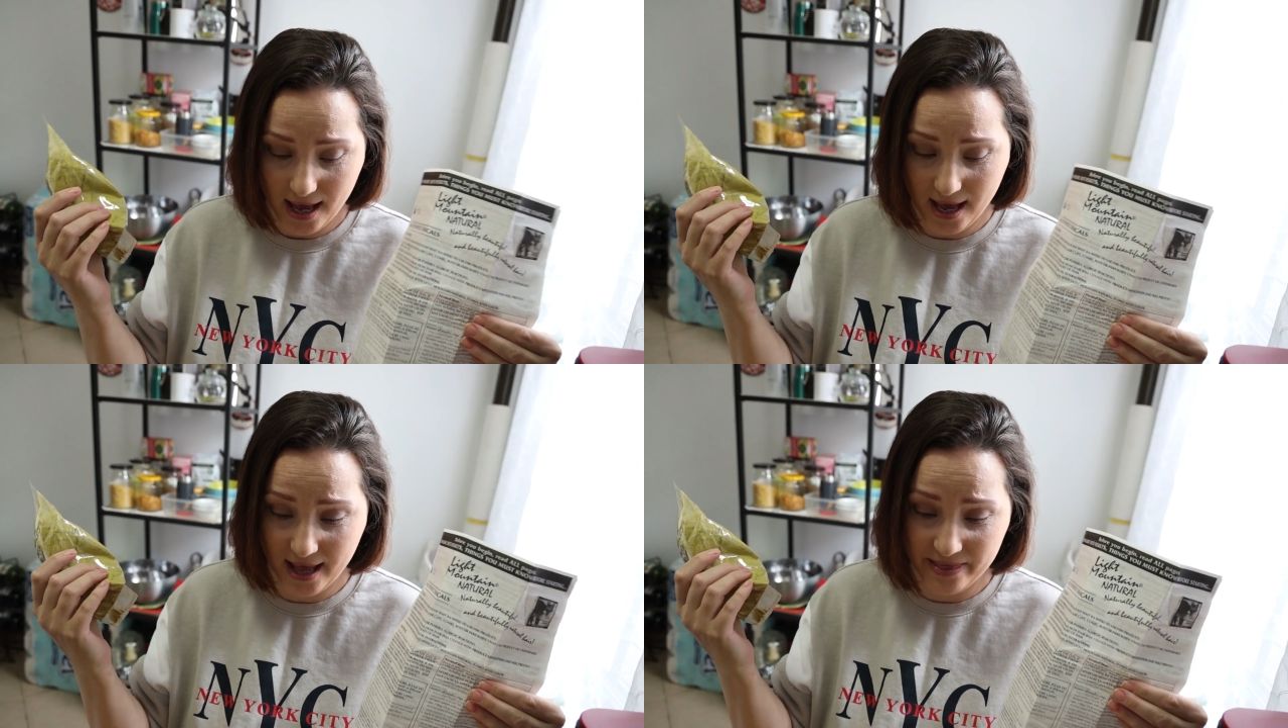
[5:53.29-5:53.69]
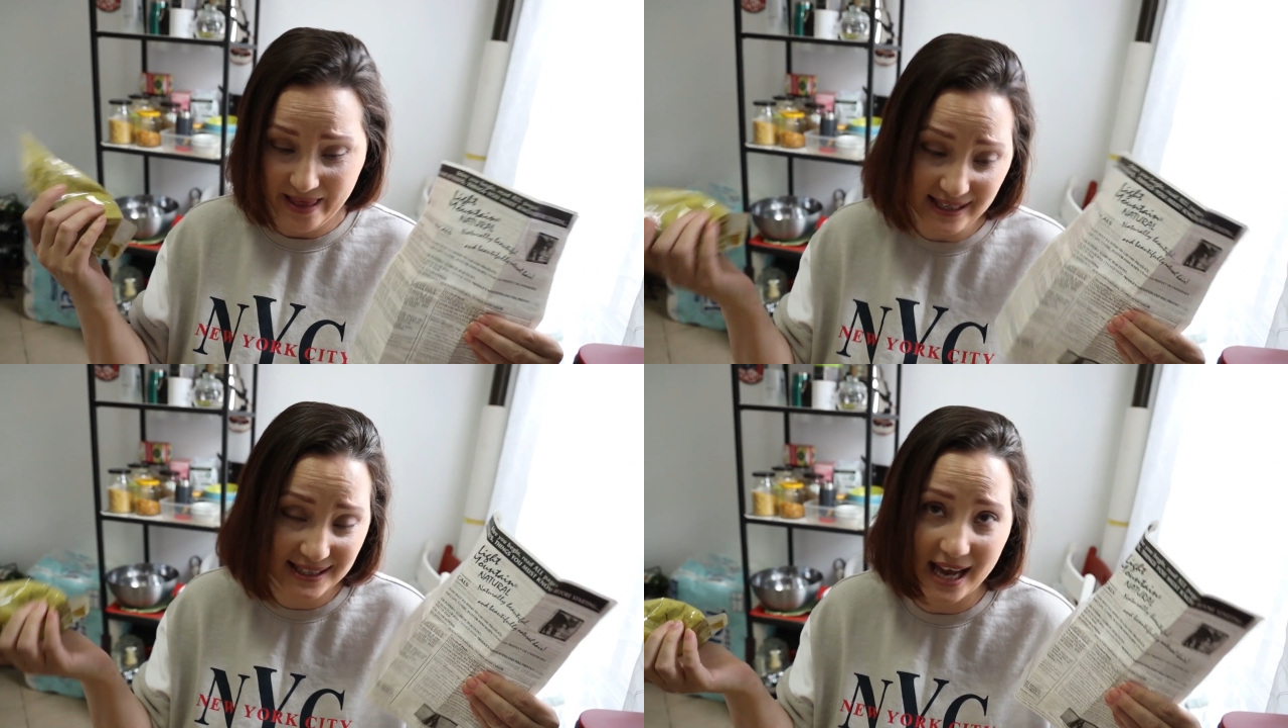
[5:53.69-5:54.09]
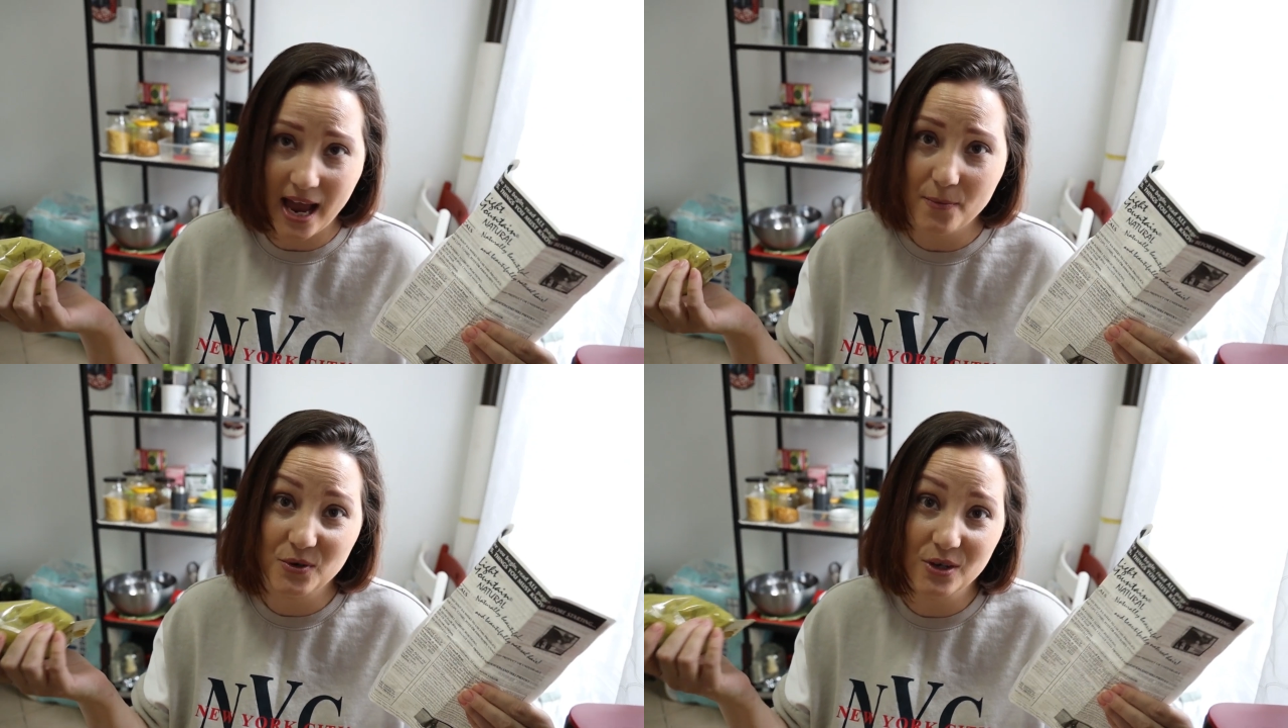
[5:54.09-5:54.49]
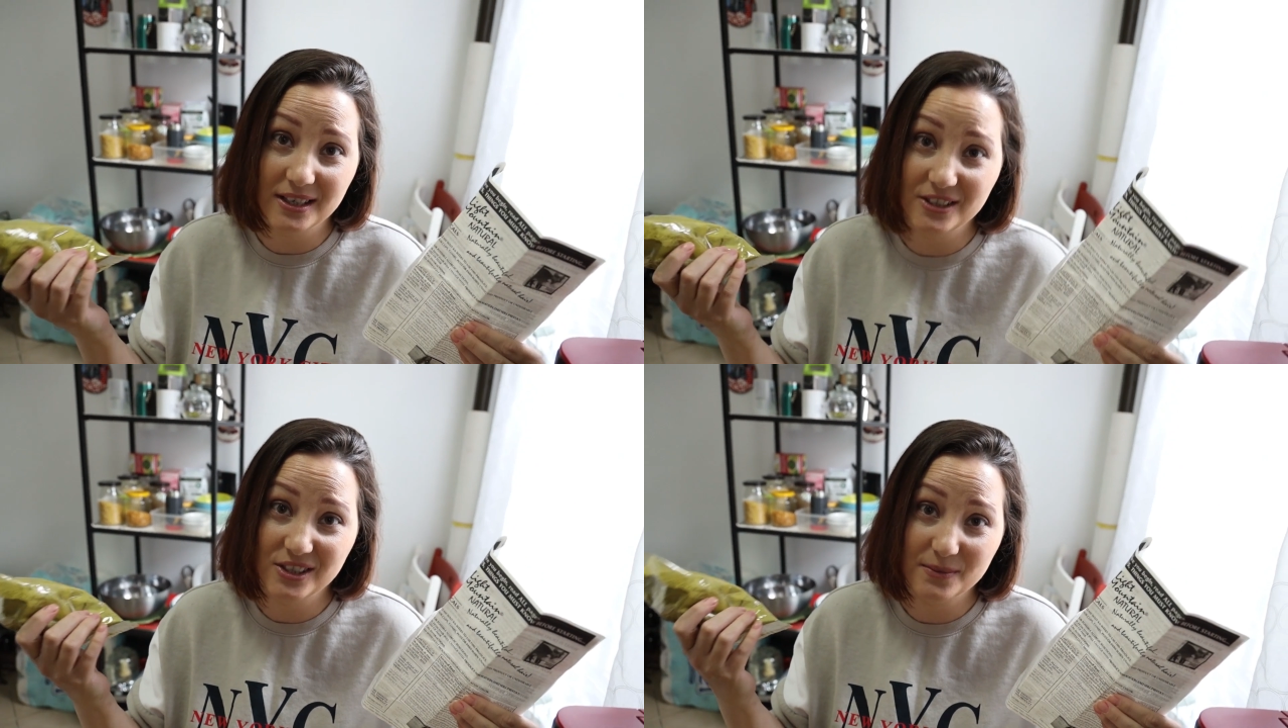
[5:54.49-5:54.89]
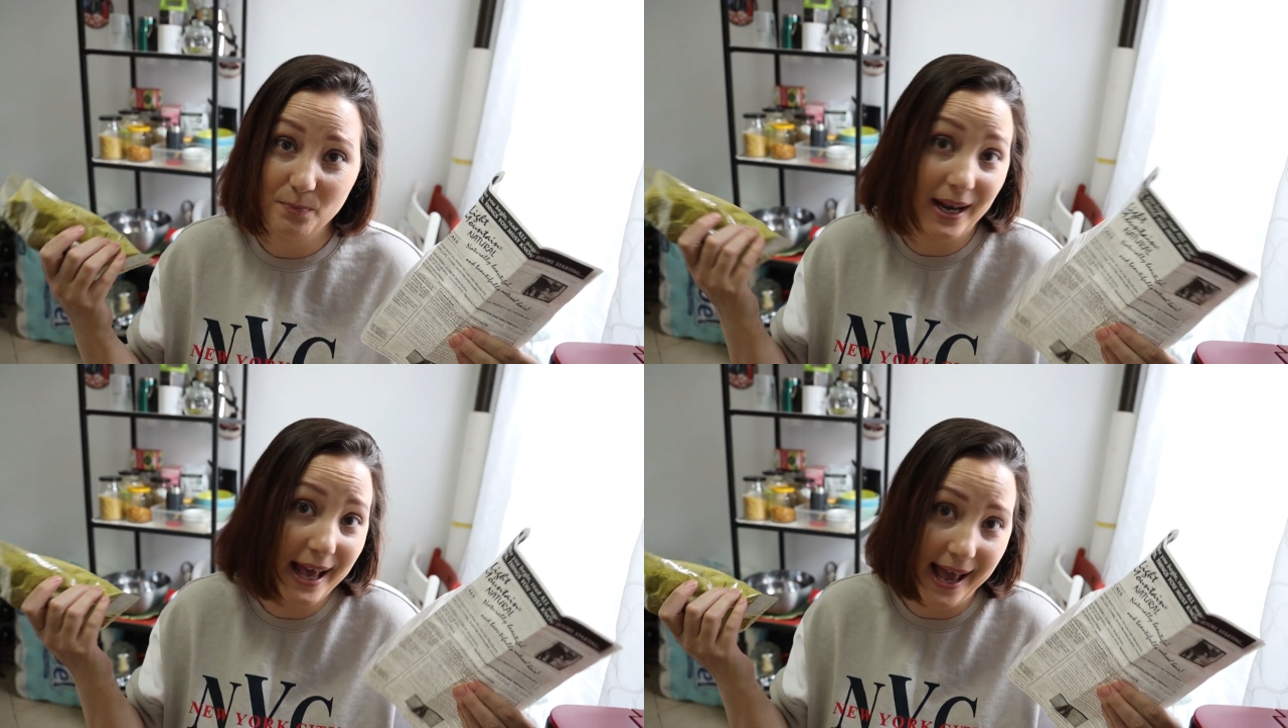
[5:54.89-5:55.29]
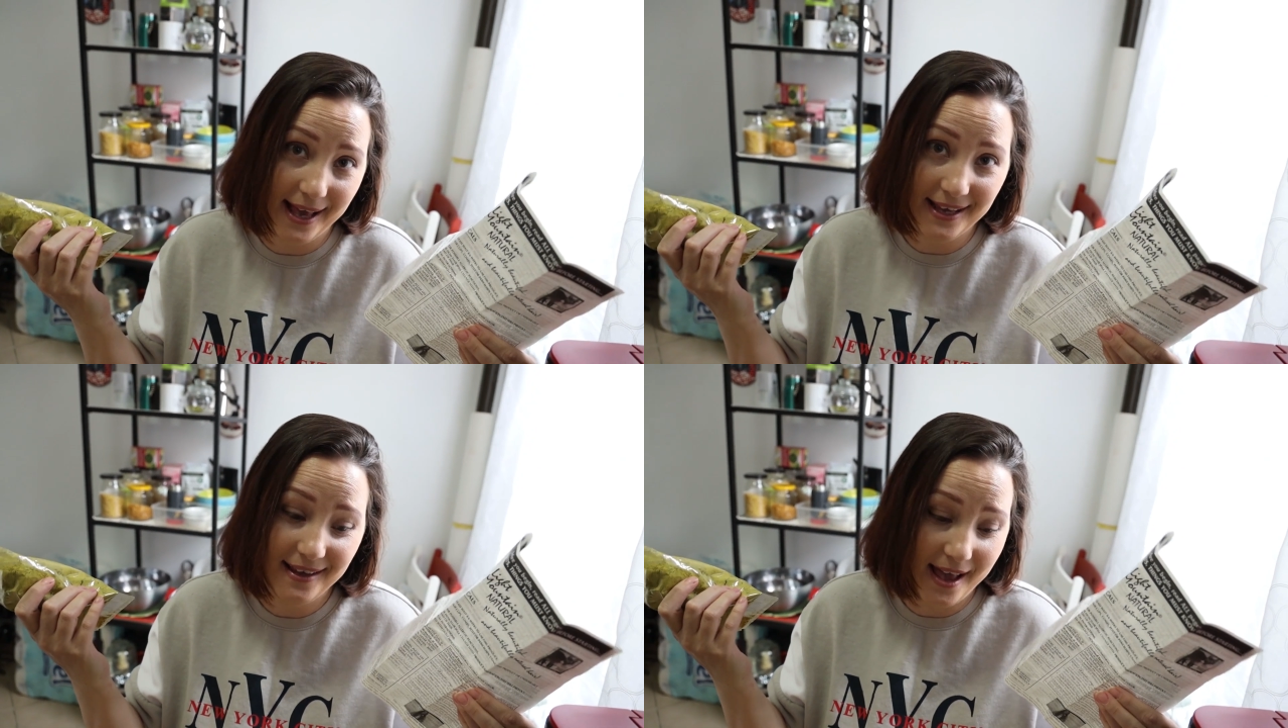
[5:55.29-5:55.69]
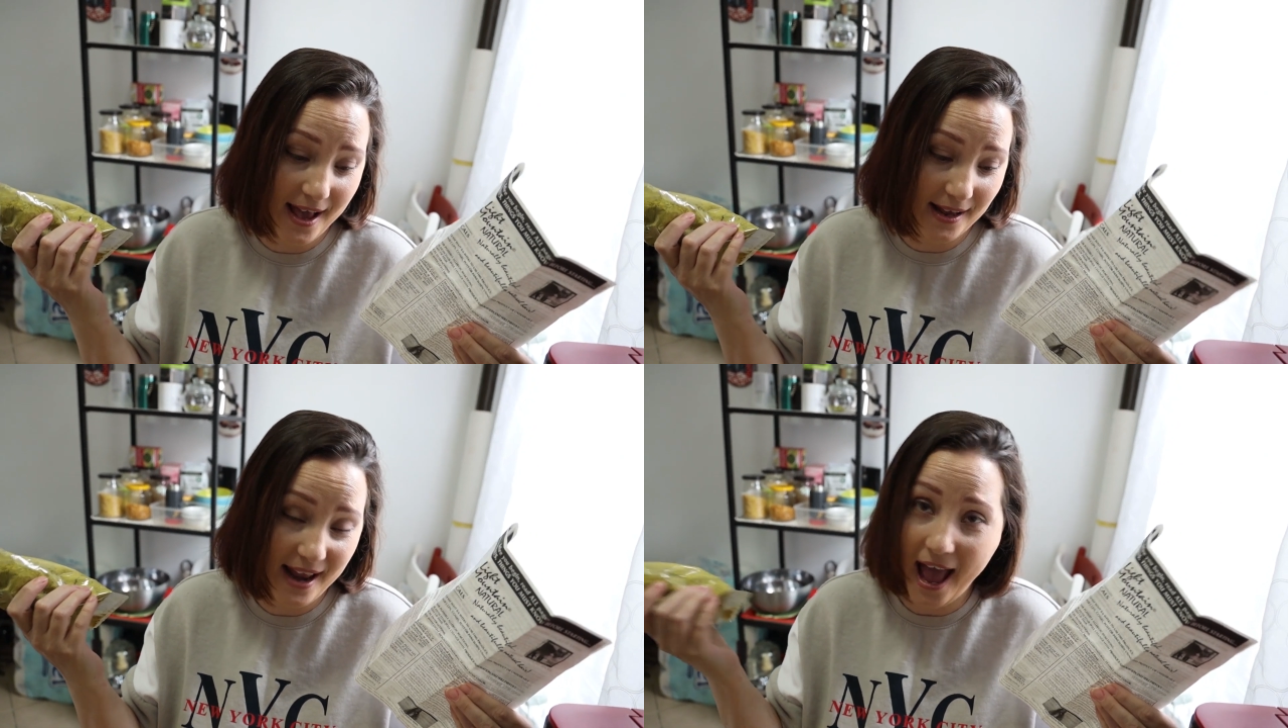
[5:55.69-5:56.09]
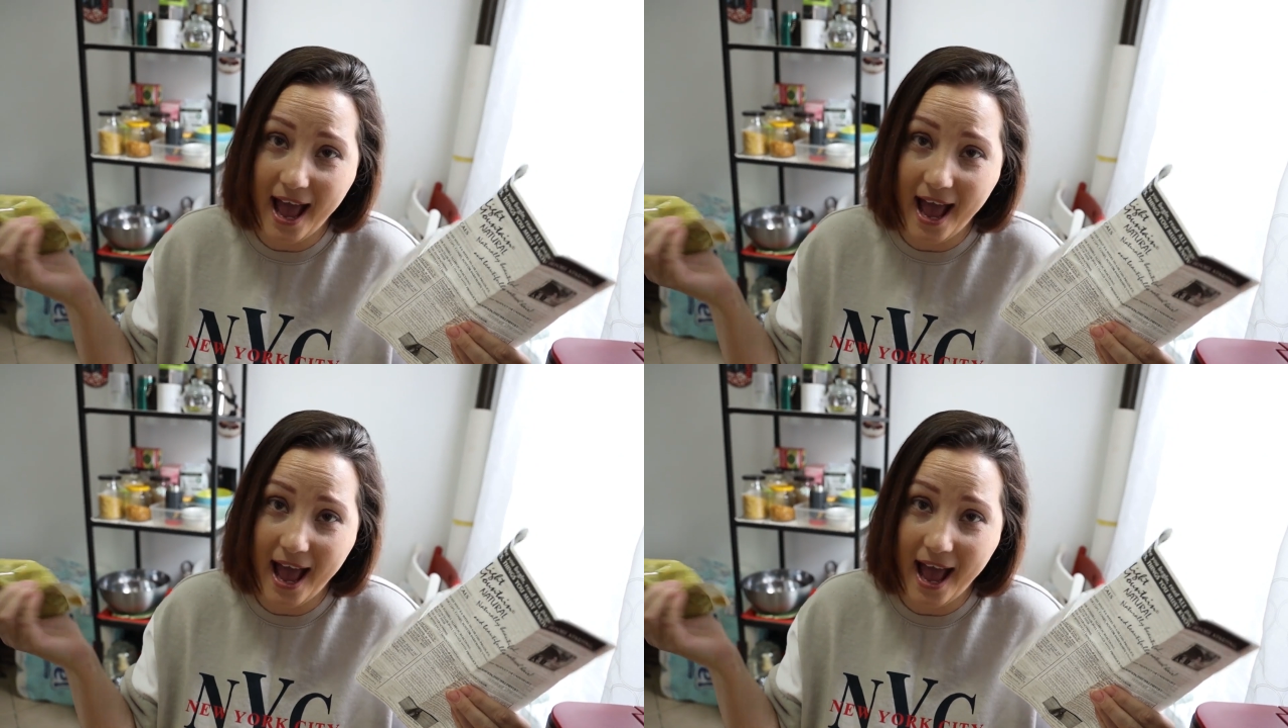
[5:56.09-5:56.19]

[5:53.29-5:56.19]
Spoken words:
and next time we're gonna just play and